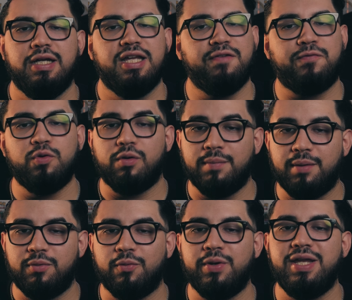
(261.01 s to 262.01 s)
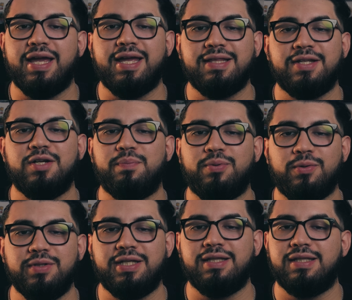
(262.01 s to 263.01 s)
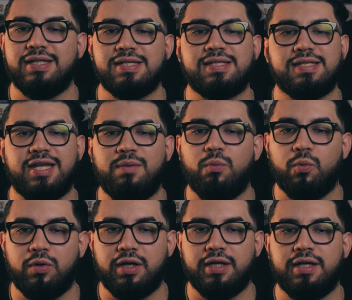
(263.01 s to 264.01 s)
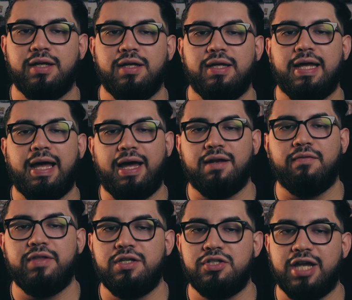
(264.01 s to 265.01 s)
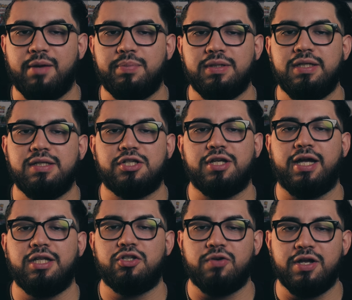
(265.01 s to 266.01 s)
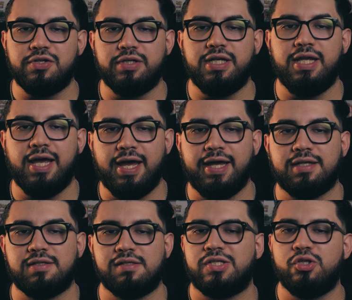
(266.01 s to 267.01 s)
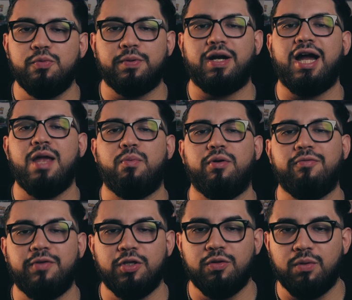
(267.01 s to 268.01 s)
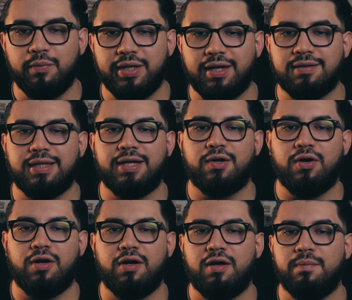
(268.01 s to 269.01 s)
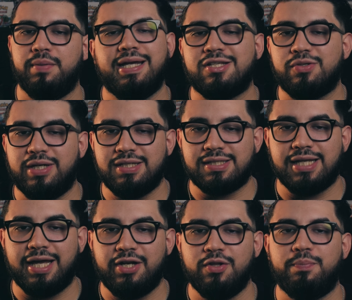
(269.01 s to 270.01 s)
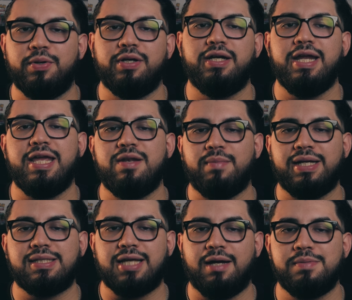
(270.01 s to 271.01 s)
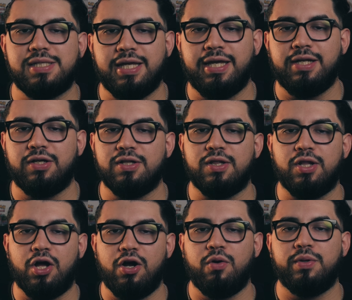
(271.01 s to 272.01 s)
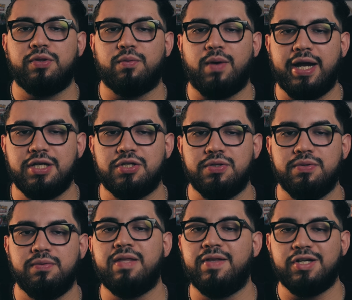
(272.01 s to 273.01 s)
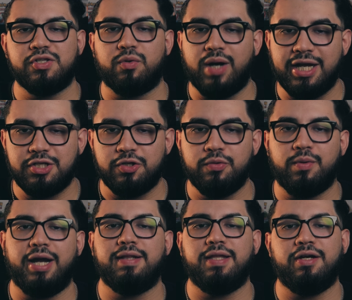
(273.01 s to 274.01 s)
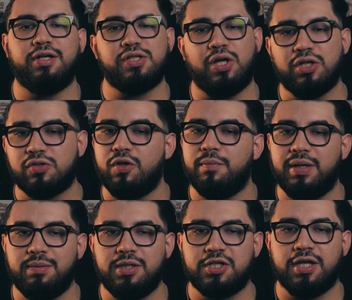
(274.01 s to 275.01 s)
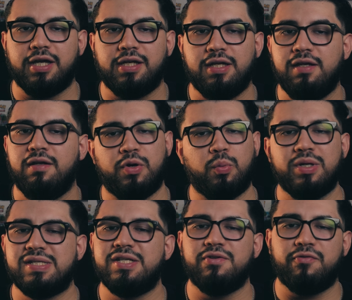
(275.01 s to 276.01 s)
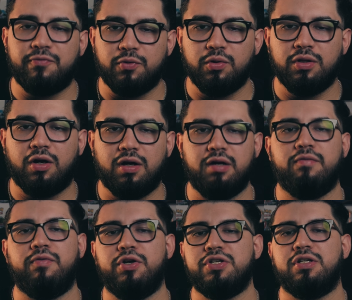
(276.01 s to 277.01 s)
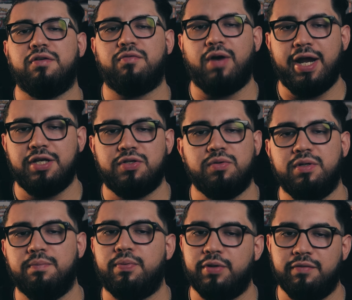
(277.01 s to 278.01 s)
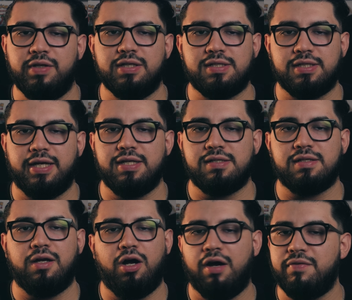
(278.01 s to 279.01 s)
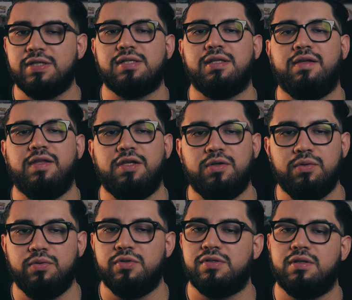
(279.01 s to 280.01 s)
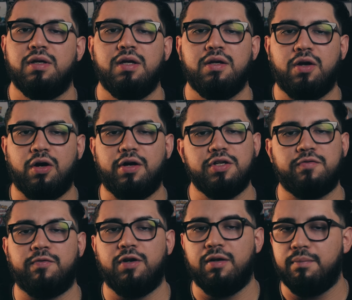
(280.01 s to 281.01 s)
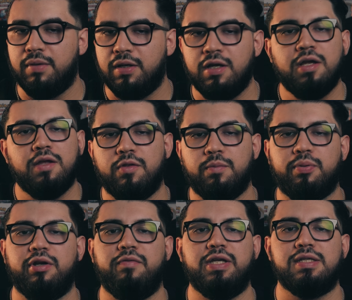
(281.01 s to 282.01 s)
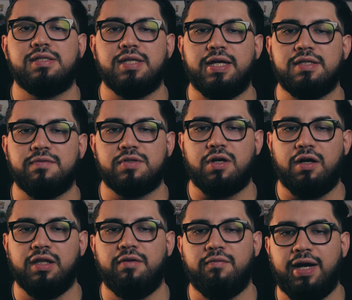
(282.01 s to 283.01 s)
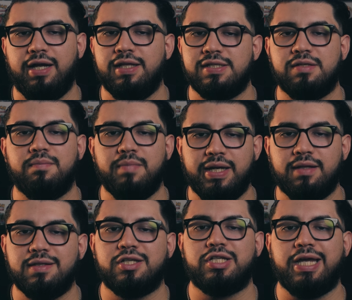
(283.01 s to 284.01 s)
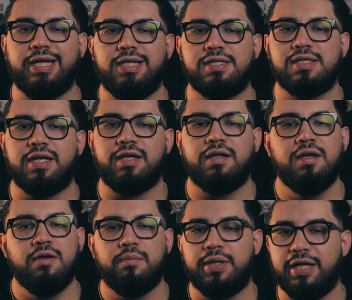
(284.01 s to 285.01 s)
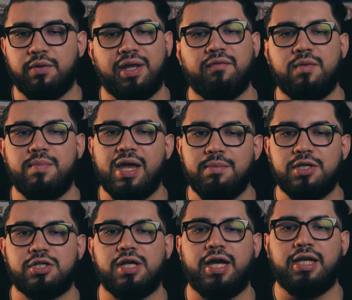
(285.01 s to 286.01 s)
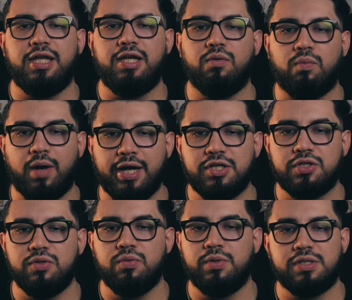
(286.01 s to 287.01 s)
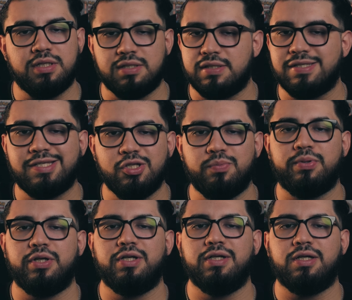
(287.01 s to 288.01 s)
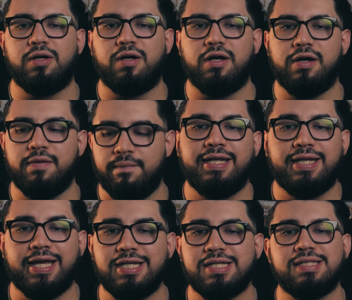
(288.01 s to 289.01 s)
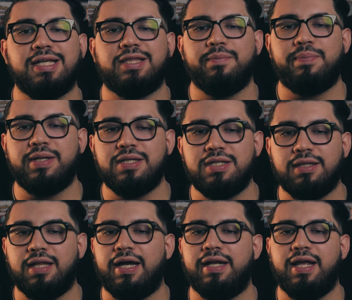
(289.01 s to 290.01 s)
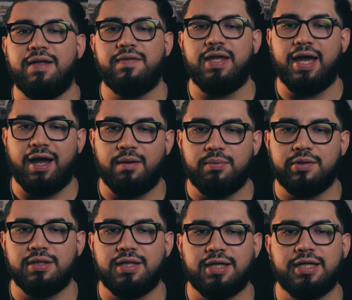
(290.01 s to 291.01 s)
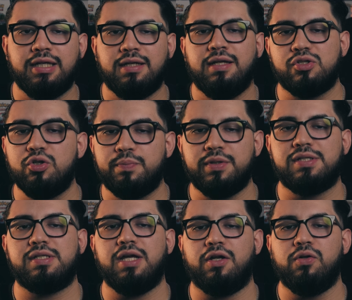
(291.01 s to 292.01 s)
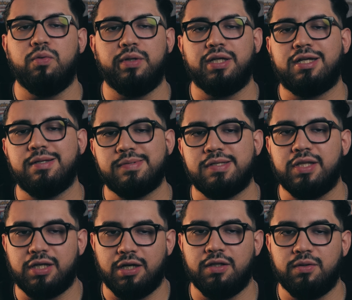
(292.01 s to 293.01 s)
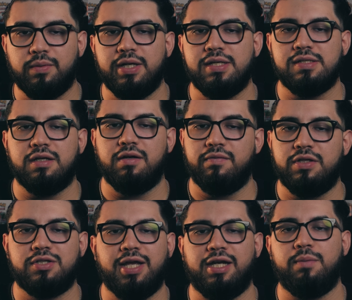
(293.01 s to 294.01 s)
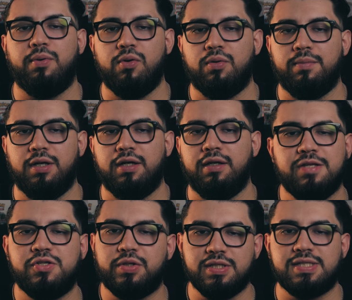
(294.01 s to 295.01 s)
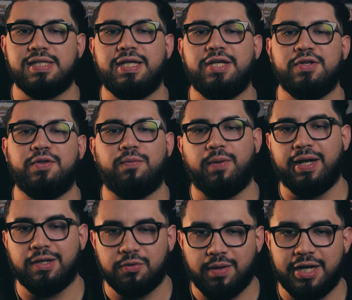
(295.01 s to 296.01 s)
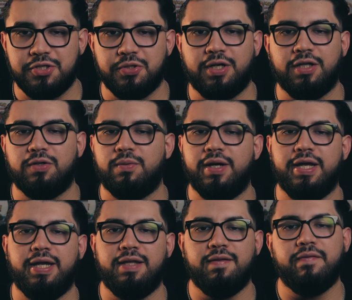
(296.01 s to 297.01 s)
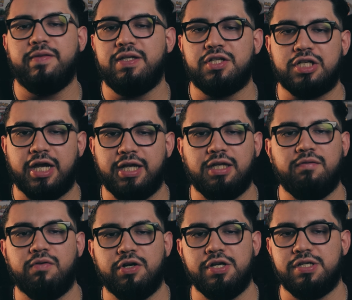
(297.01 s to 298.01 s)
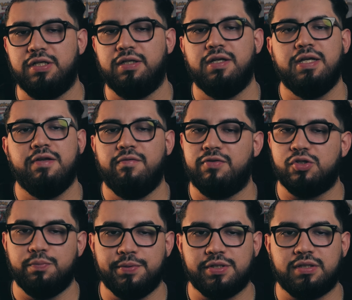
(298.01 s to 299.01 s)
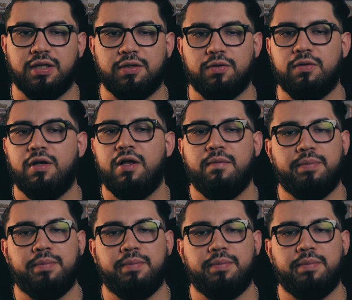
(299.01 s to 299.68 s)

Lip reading: If you remember, we ended up pulling this same one out of the Japanese Shiny Treasure EX. Super hype reveal when we got that card. But yeah, so I decided to put it in my top 10 along with the Raichu. And there's the Raichu right there. It's also a baby shiny. There wasn't a full art version of Raichu in previous sets. Obviously, they used cards from the previous sets of Scarlet and Violet to make this shiny set. But yeah, we have a baby shiny Raichu, which is still pretty good card. And again, just like the Pidgey line and the Abra line, super subtle when it comes to the colorways of the shiny Pokemon. As you can see here, the regular Raichu colorway and then the shiny version, super subtle.